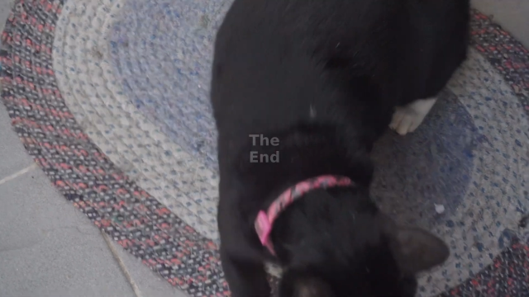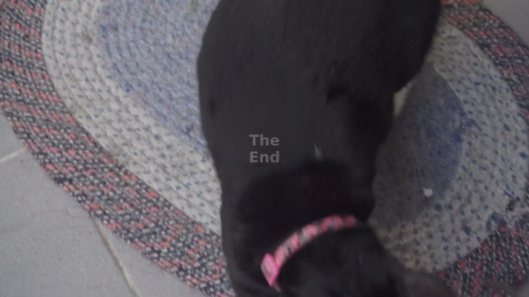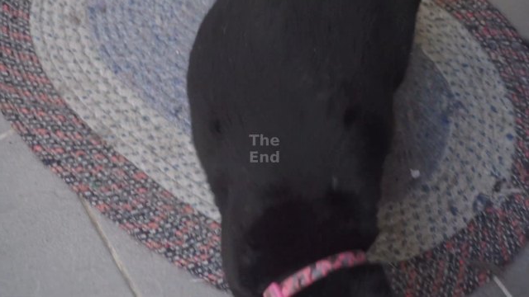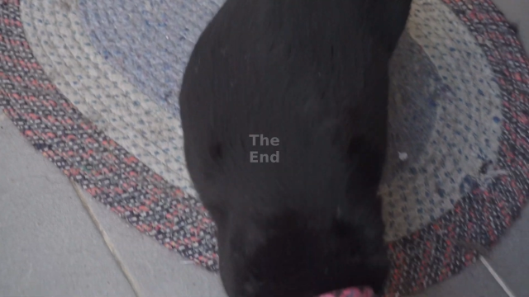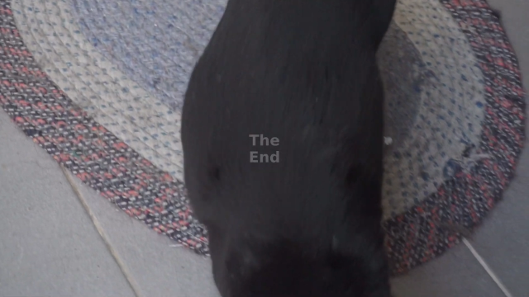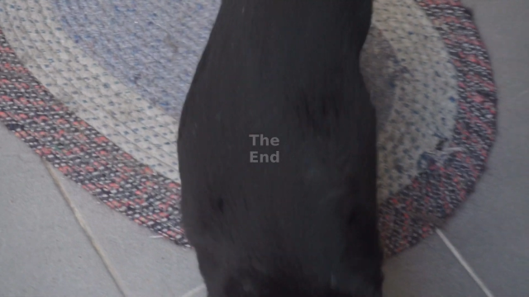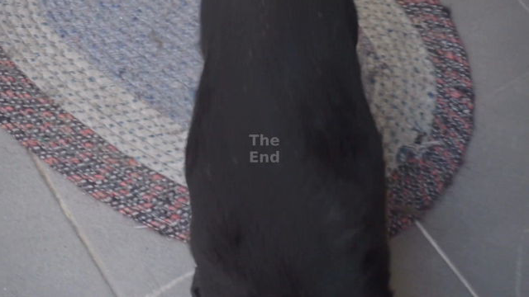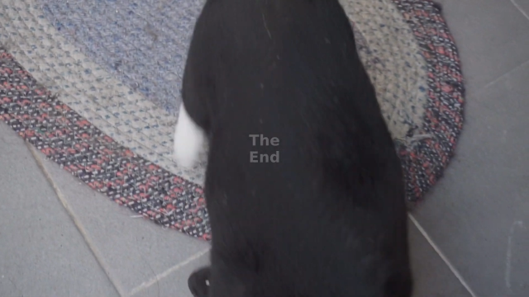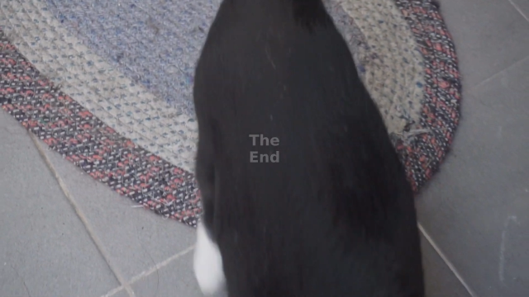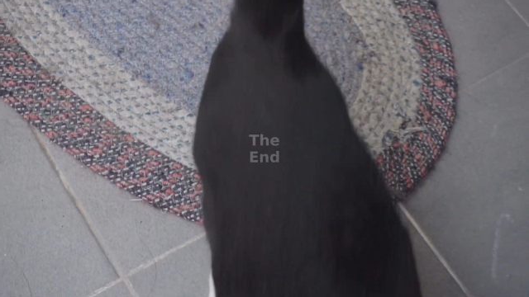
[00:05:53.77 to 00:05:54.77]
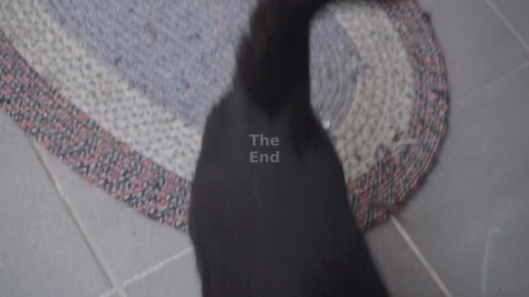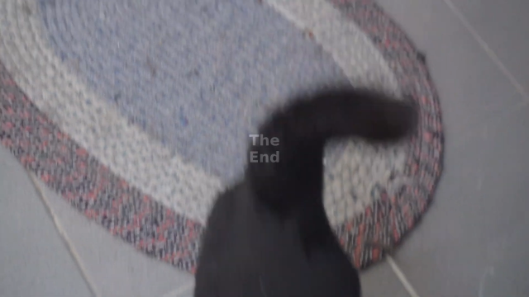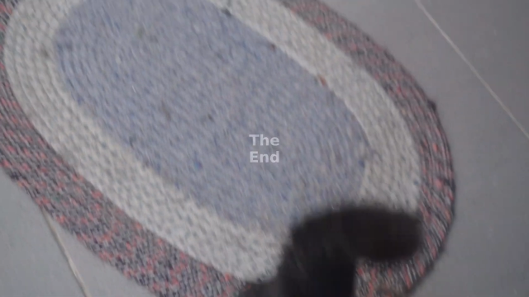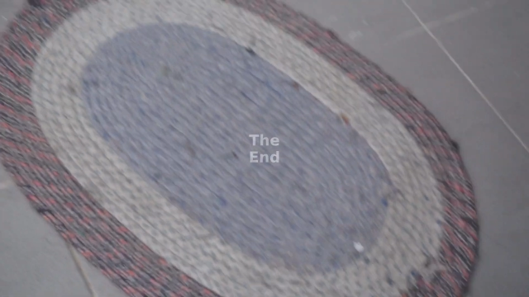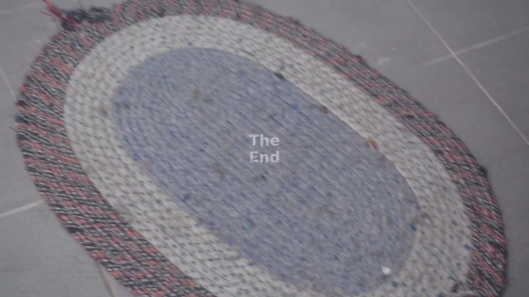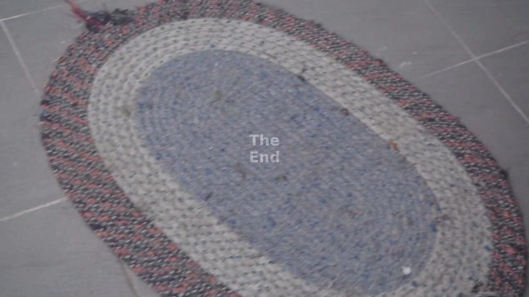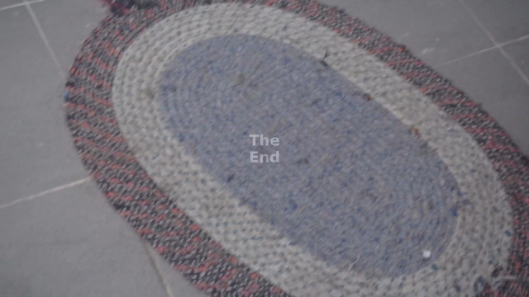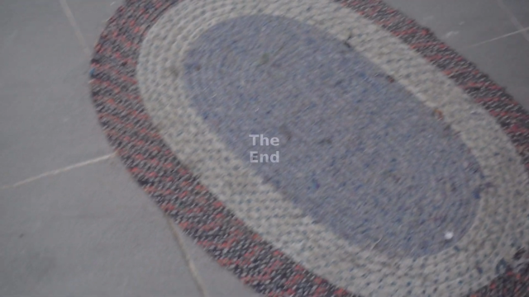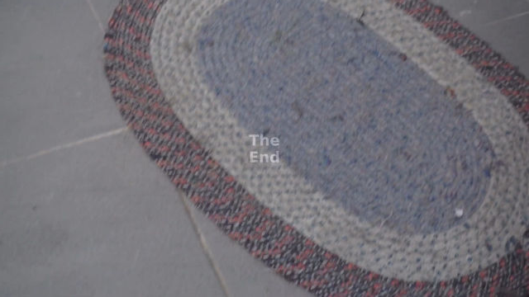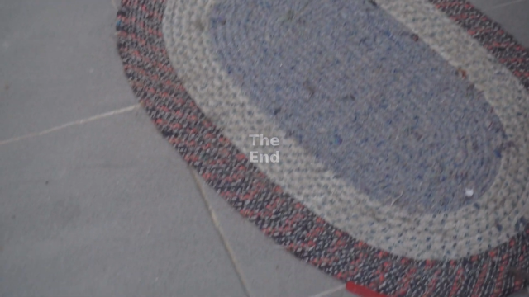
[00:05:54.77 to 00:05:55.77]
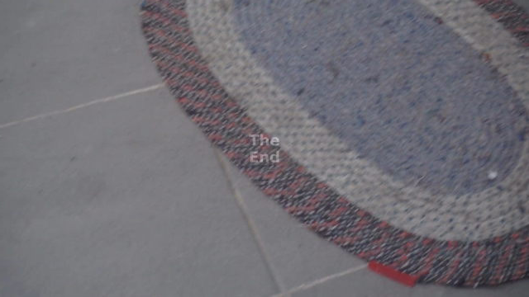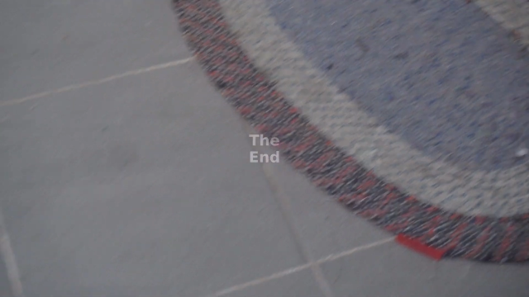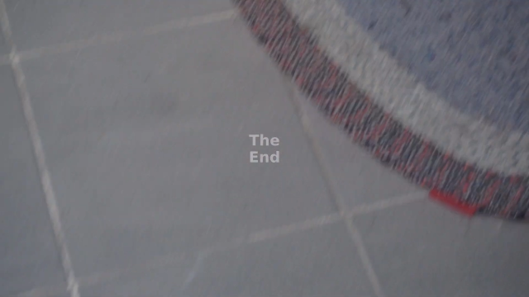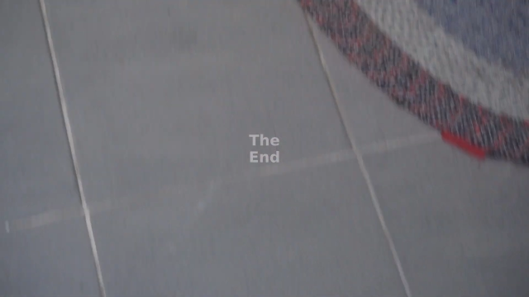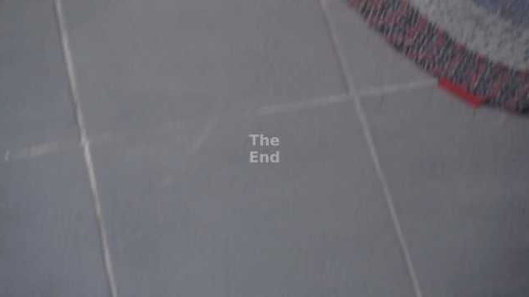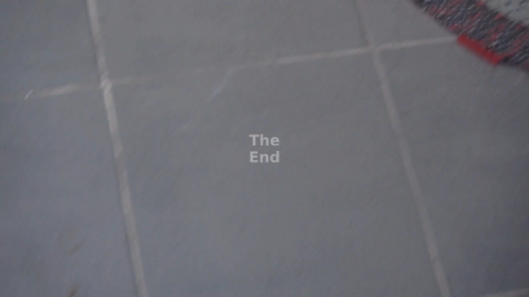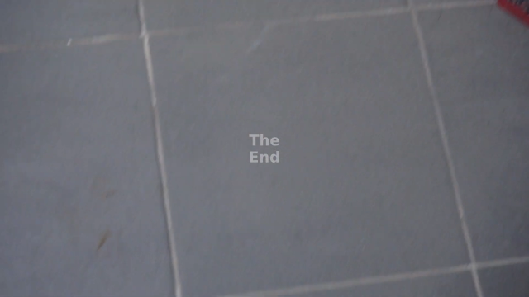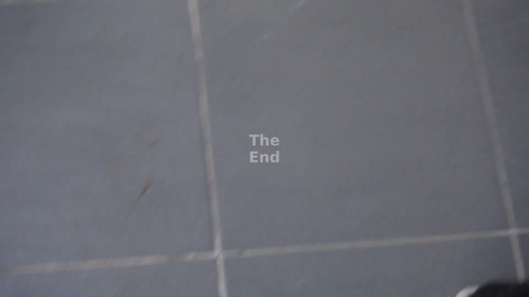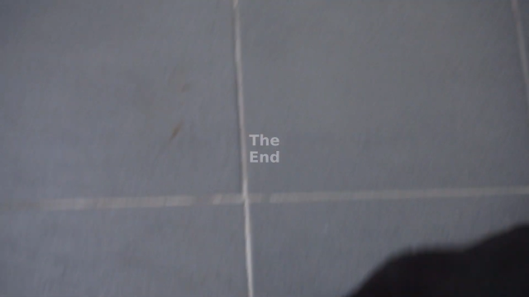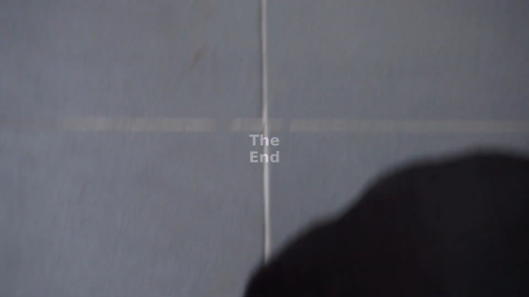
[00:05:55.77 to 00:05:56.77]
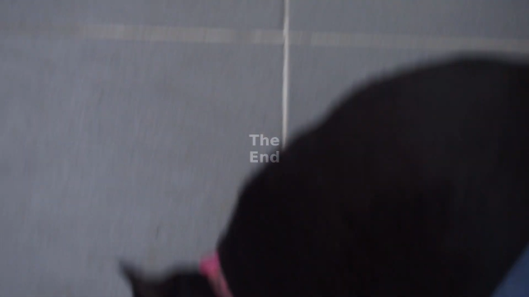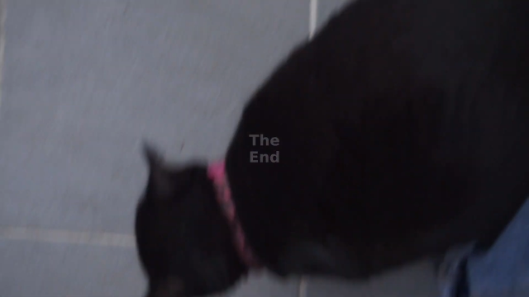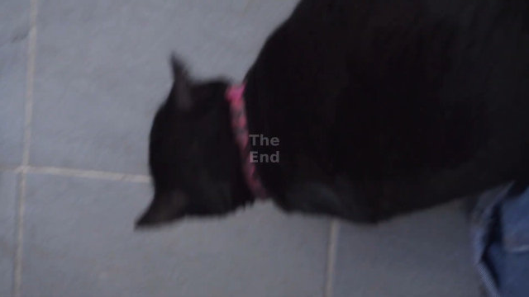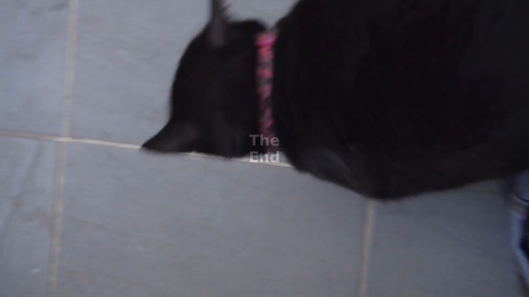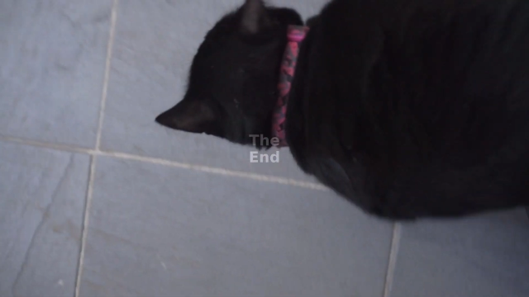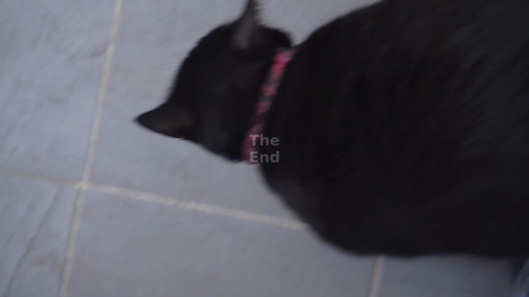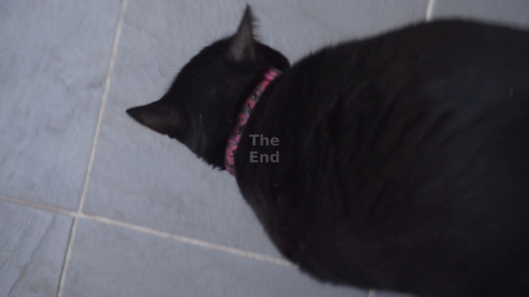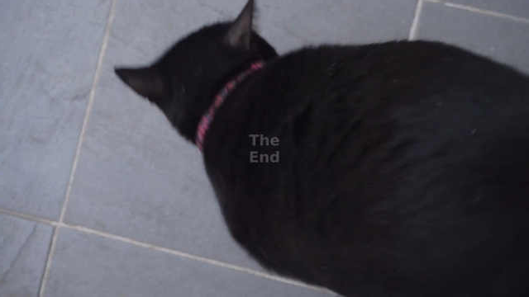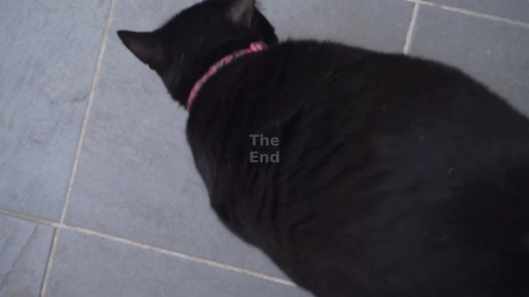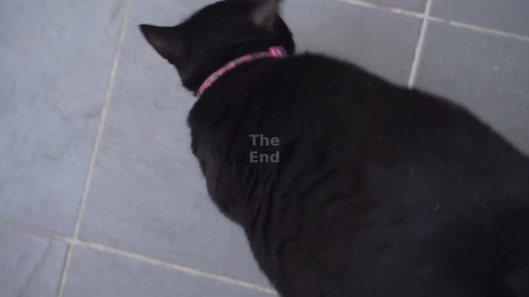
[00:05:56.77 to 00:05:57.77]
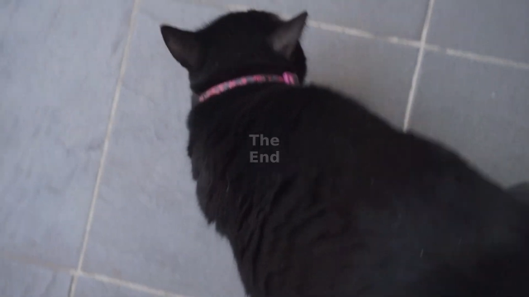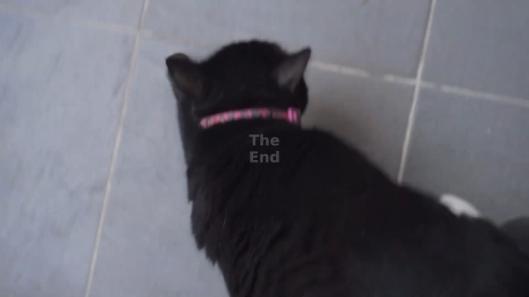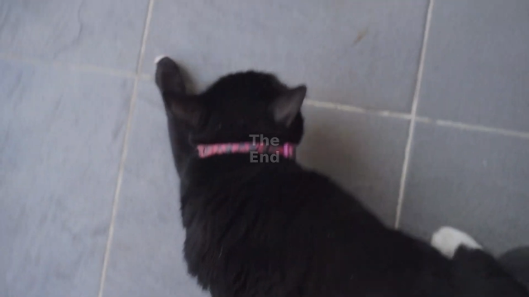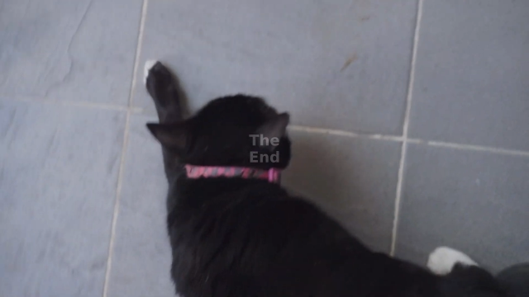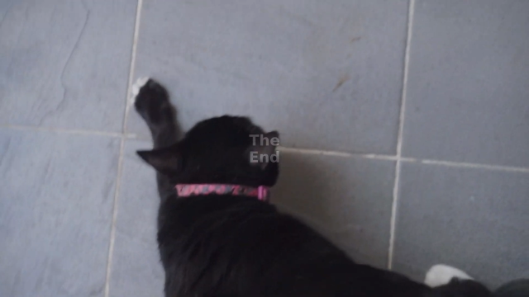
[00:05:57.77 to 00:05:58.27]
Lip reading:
No face is visible, so there are no lips to read.